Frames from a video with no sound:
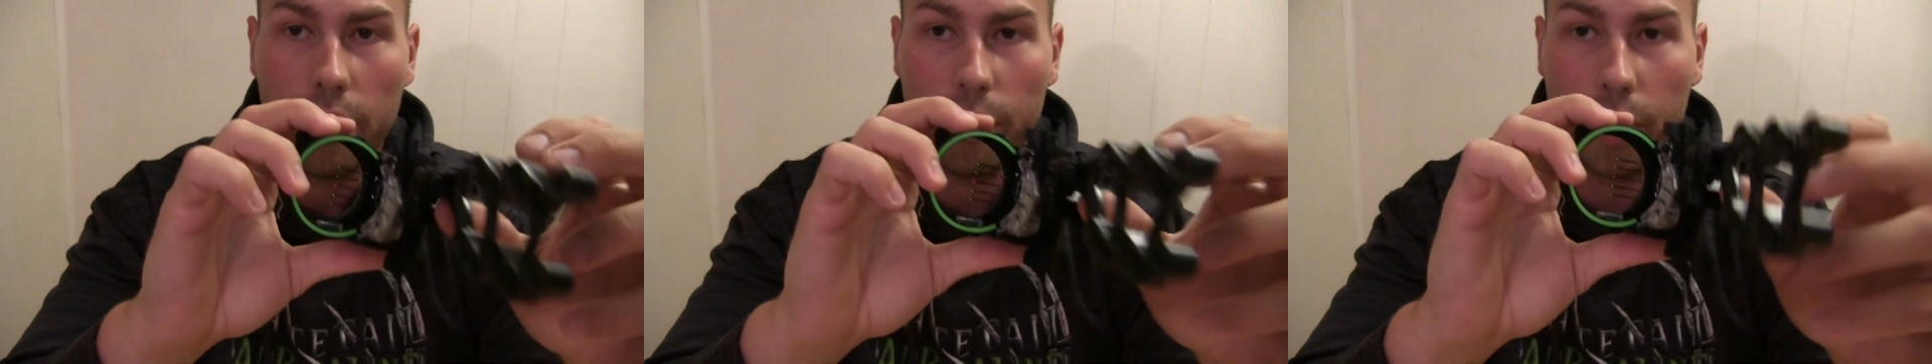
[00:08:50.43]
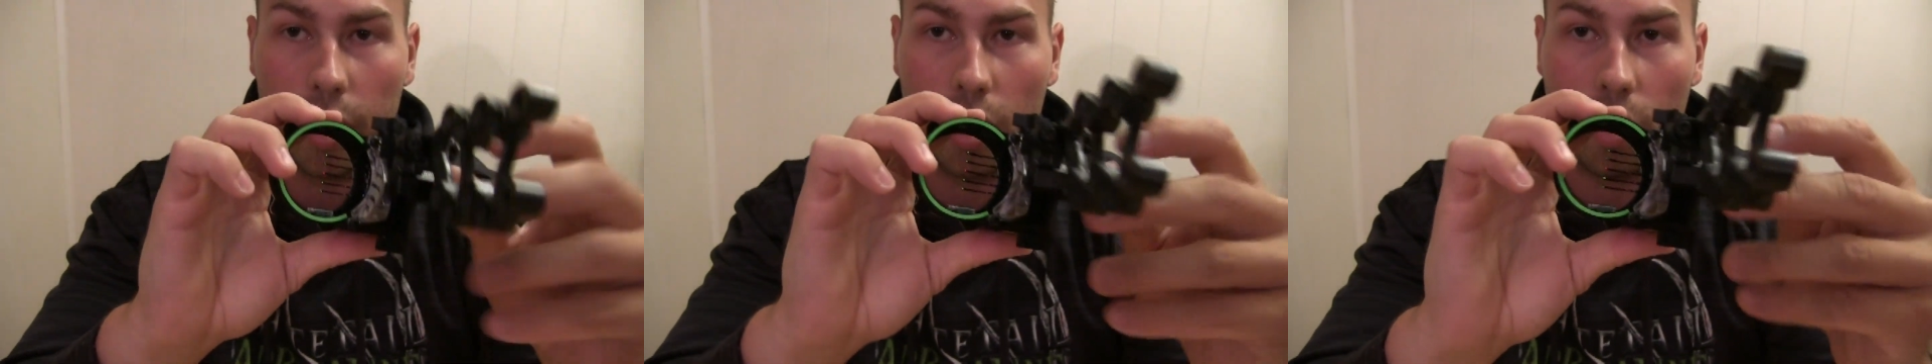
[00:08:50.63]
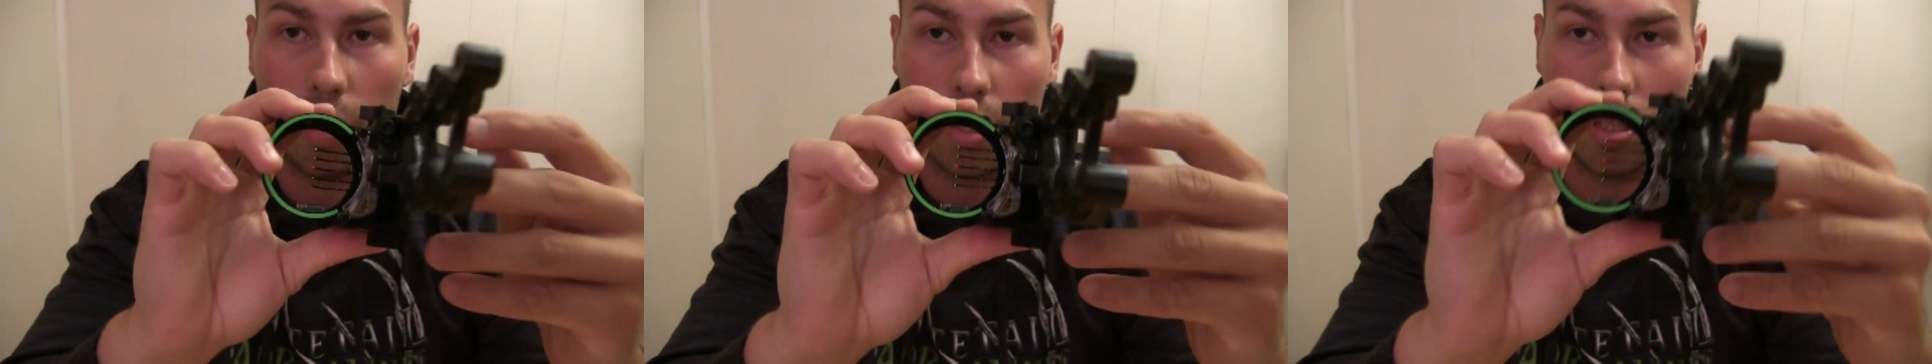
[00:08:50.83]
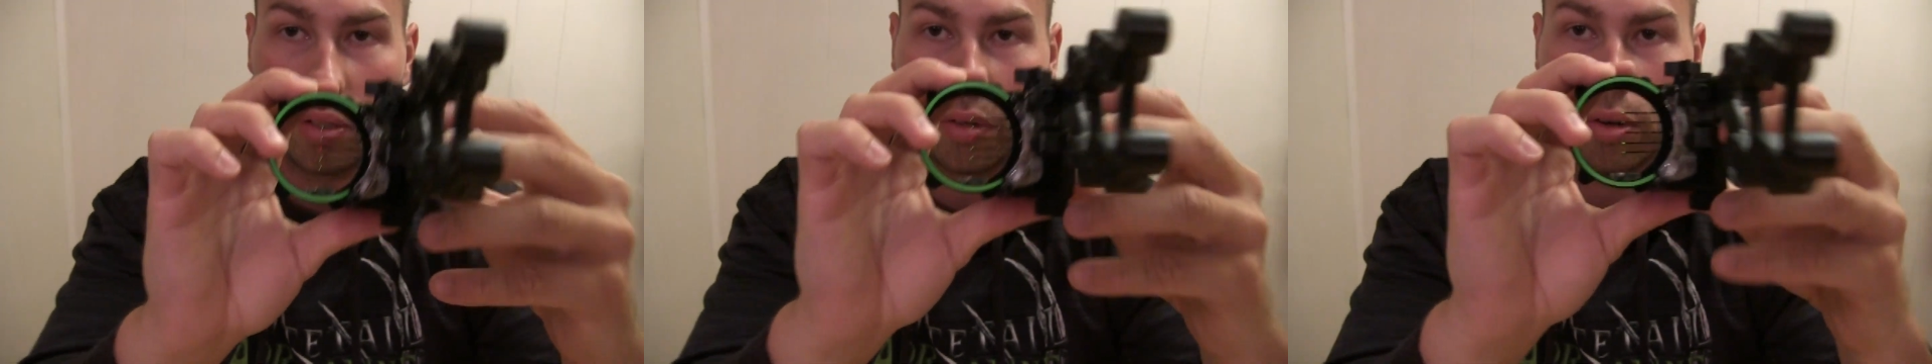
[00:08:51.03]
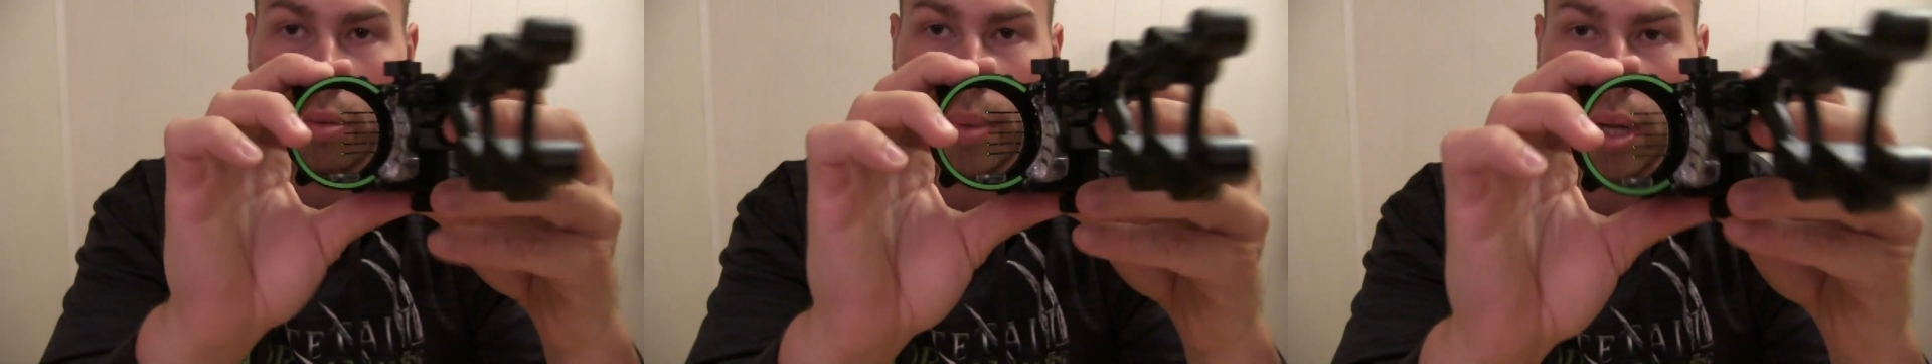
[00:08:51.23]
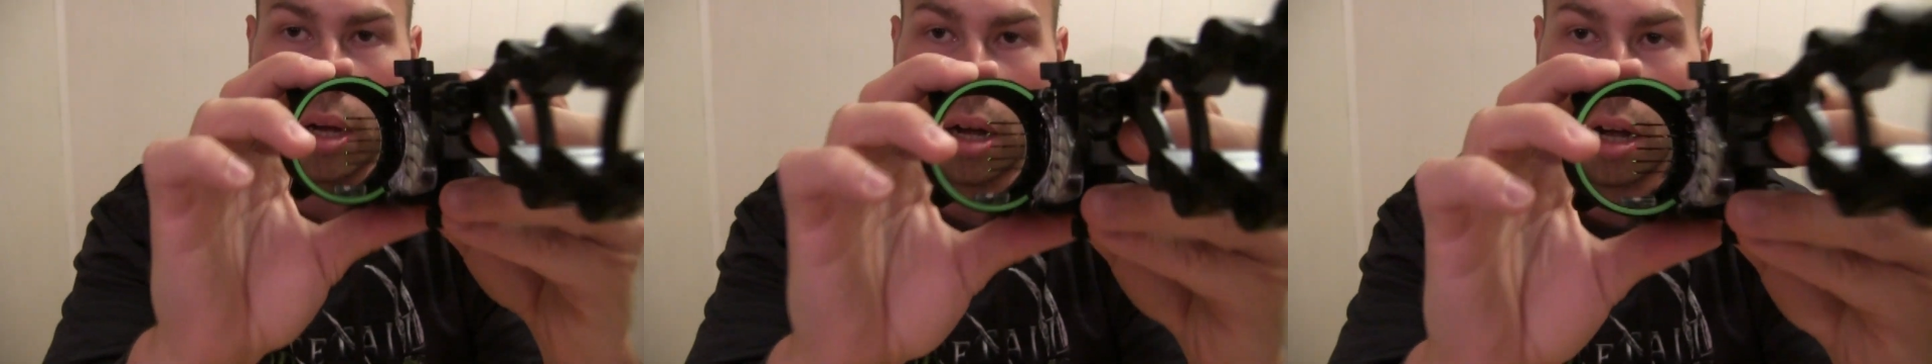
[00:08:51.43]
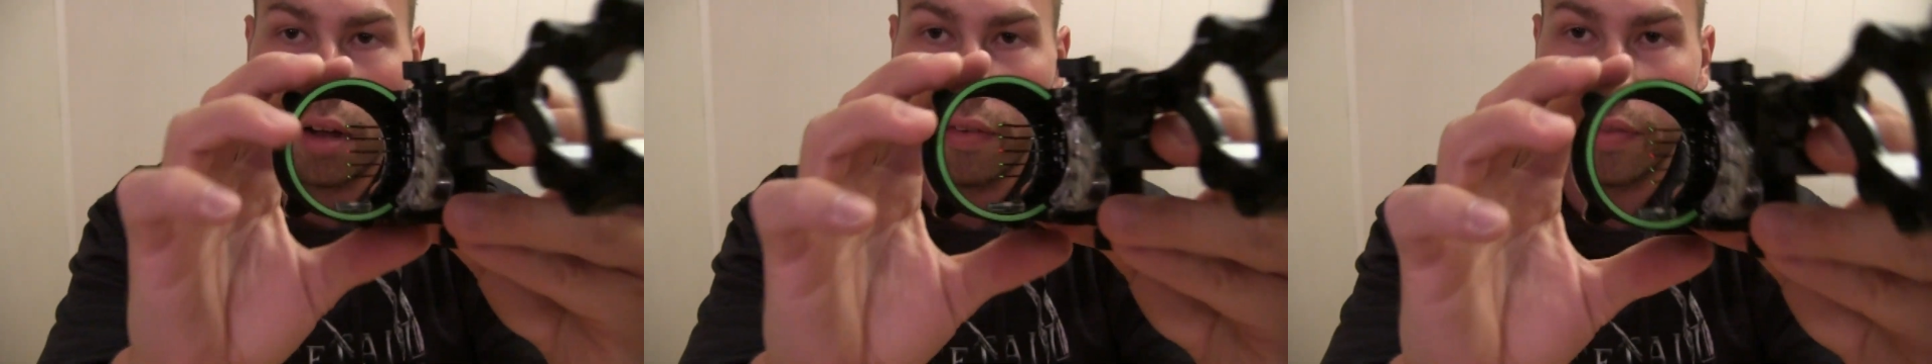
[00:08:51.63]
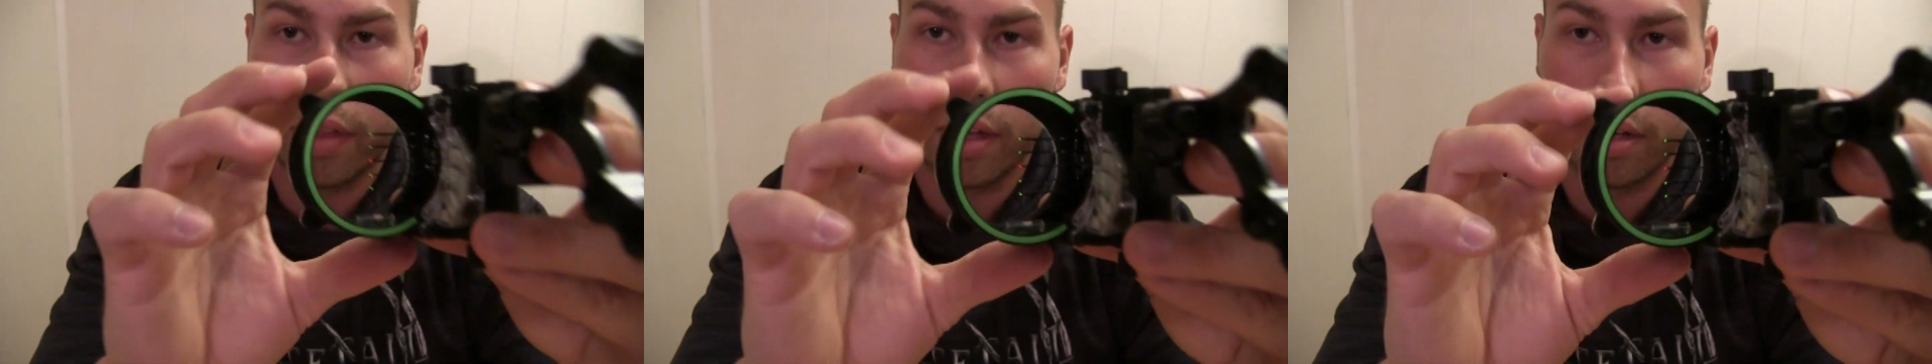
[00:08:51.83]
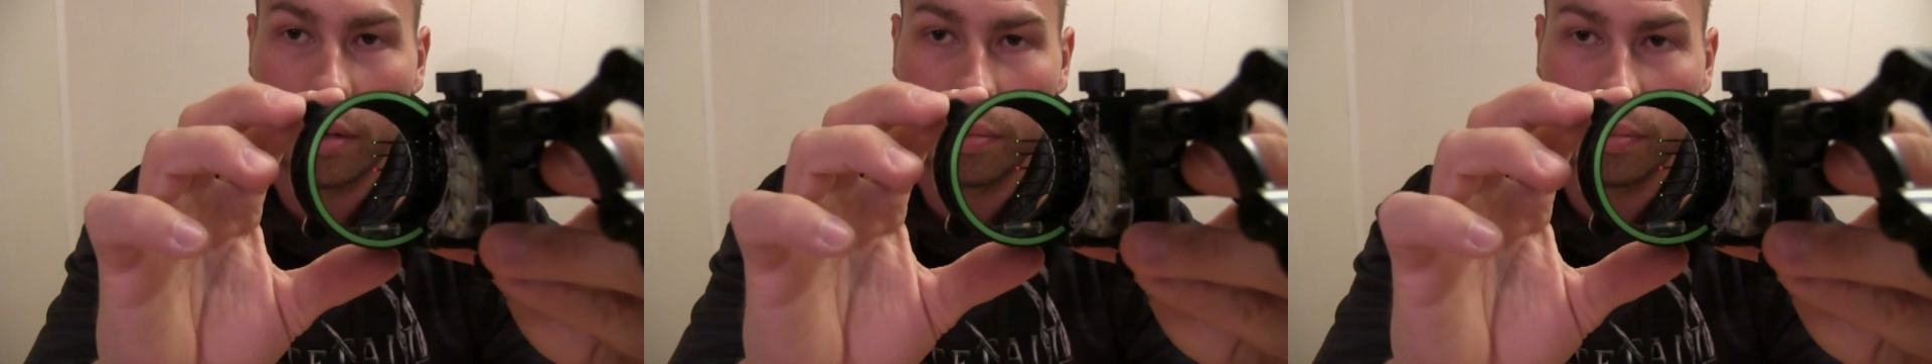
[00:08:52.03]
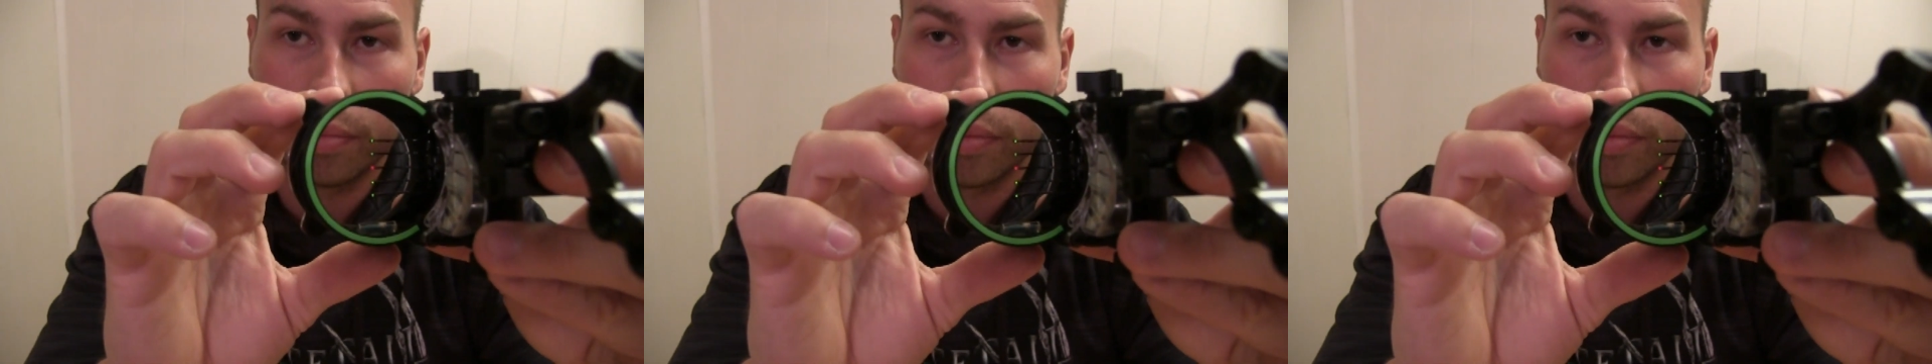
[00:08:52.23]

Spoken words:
but it always threw me off that